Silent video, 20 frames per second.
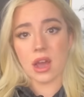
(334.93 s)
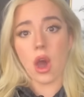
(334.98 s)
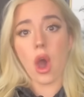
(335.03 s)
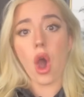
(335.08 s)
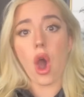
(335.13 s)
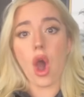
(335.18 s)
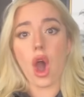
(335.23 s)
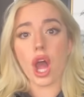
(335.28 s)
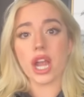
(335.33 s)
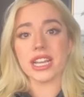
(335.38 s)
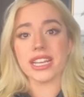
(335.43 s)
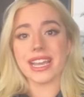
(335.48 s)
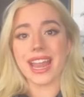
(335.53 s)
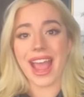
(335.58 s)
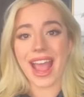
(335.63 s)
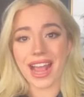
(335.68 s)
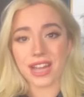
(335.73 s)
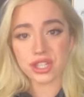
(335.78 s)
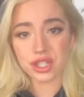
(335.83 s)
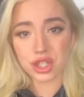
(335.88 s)
on
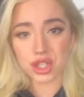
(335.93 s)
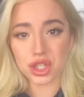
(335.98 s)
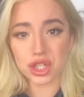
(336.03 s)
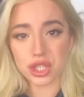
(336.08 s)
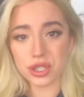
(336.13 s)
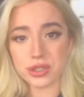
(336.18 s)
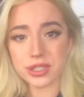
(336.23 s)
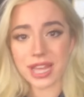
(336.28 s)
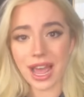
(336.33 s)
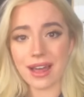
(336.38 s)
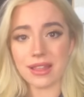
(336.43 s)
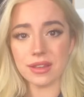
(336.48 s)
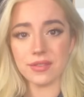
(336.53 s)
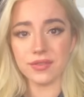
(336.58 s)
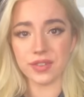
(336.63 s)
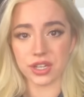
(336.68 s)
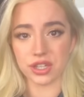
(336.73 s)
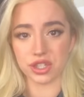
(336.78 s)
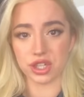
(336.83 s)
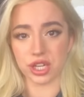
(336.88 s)
national
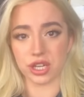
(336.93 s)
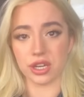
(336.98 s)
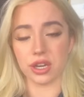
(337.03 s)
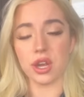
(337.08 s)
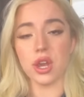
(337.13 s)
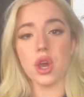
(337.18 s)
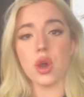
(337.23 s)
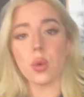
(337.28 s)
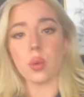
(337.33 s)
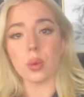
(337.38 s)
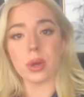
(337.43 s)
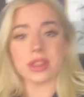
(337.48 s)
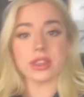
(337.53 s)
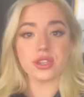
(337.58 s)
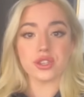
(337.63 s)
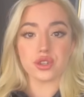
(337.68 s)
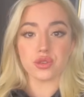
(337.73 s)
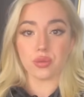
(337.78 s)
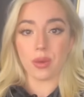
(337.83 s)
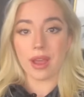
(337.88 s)
television
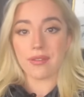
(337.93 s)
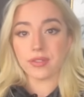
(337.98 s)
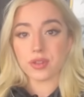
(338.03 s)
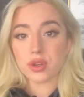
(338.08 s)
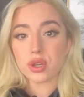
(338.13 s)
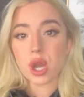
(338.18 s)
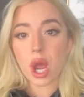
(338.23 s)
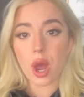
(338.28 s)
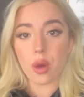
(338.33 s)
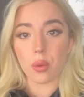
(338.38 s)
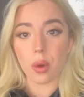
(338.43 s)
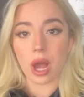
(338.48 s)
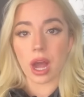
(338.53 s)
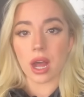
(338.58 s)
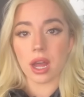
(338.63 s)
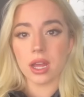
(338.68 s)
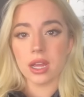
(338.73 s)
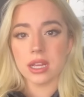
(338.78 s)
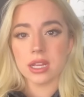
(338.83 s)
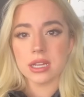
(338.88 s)
with Trevor
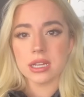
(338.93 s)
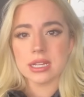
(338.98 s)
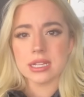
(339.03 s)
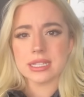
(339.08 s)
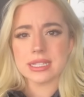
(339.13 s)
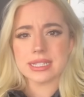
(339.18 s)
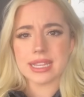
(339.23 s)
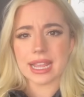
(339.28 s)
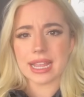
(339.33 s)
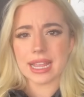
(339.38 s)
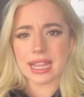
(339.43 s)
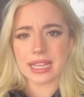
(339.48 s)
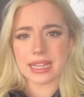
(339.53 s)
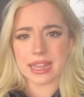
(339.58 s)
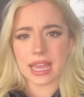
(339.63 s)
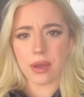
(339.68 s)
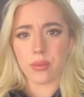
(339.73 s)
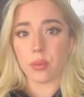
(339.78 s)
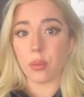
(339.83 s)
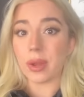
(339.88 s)
Noah saying
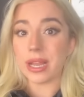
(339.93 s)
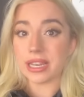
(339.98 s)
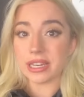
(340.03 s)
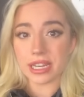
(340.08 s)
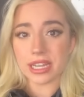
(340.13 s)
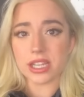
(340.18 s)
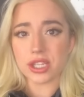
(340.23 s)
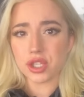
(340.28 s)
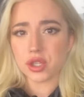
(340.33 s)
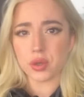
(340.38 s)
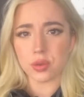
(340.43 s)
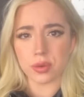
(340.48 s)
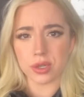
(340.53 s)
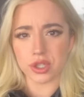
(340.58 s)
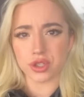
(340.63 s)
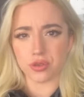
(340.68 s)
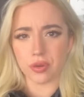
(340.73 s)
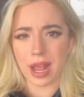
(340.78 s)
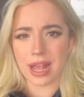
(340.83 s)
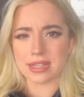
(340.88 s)
that we need to
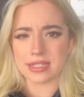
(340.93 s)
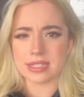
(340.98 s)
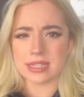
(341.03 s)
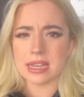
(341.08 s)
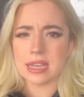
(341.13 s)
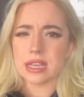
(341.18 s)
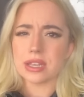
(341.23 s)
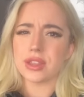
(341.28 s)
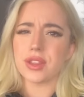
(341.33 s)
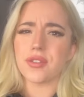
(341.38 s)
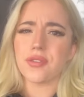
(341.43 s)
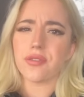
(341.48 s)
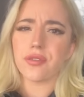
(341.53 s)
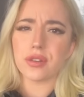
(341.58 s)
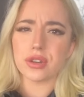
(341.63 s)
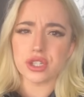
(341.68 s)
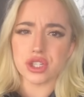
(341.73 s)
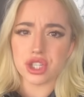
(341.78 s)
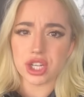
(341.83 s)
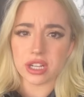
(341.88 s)
address the
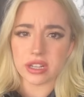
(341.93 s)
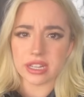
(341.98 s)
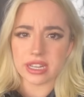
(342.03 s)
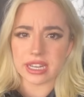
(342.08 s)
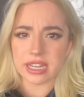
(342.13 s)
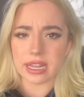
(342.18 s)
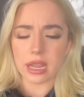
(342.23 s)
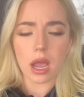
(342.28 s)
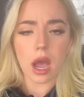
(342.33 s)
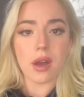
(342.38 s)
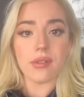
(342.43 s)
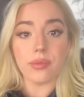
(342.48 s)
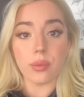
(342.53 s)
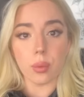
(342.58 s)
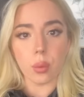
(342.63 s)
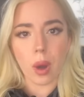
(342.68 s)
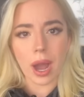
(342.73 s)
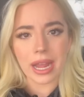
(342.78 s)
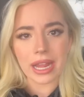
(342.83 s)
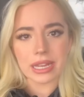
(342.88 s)
fragility of
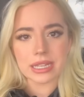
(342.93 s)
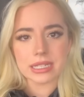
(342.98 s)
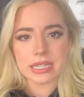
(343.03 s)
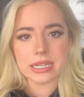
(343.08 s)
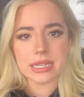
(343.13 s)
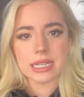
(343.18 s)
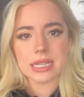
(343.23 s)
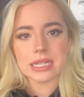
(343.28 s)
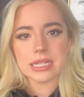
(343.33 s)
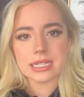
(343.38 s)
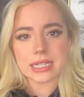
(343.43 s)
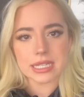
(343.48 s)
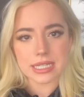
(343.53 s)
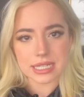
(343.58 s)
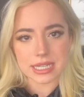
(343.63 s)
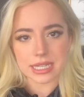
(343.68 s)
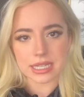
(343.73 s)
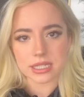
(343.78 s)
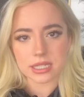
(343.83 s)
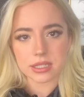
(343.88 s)
white
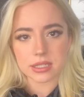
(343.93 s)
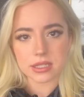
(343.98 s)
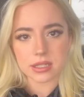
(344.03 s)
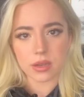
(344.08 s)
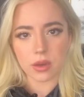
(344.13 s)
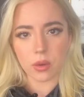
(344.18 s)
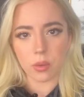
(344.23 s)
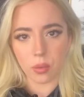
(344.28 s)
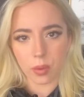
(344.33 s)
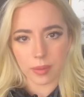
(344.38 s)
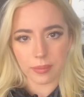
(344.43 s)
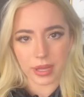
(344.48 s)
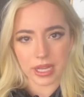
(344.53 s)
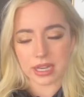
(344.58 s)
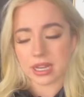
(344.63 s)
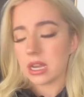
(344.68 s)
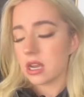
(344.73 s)
cis women?